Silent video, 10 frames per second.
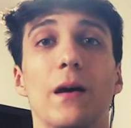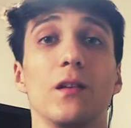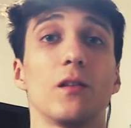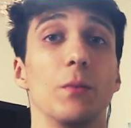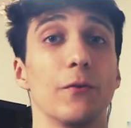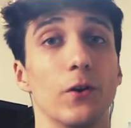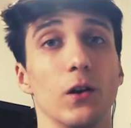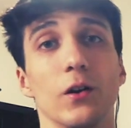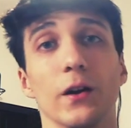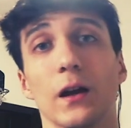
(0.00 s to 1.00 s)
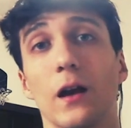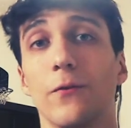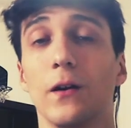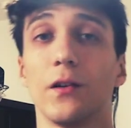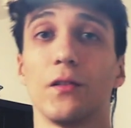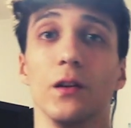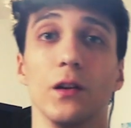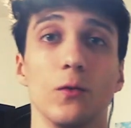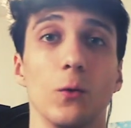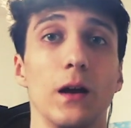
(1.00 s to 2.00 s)
basics before learning Airflares in
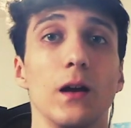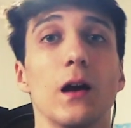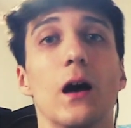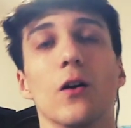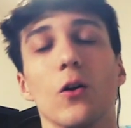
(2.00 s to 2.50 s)
this way are